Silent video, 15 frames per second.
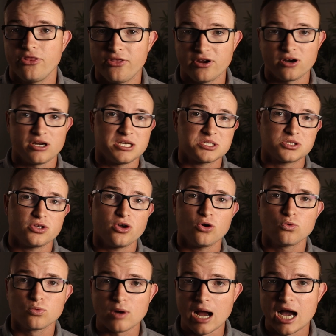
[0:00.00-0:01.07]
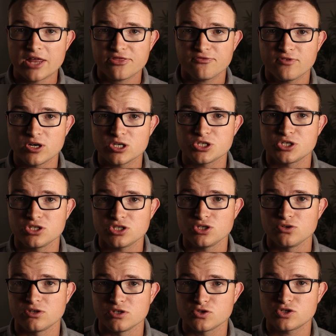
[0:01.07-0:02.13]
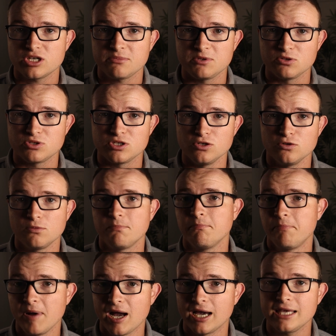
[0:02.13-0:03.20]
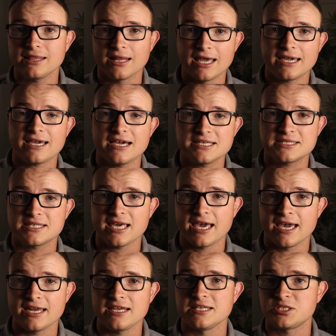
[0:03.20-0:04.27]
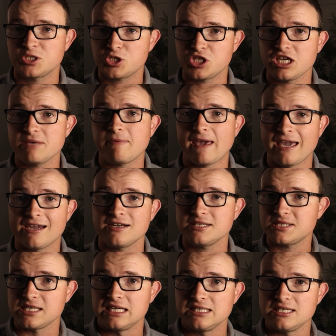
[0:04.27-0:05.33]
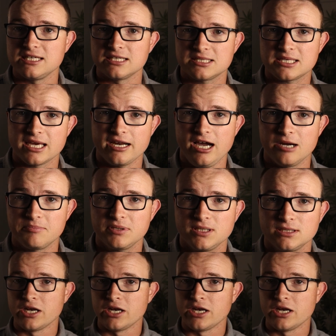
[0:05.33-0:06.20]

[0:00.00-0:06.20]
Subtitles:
There is no Roth version to contribute to, but like I said, it's cheap and it's easy to set up.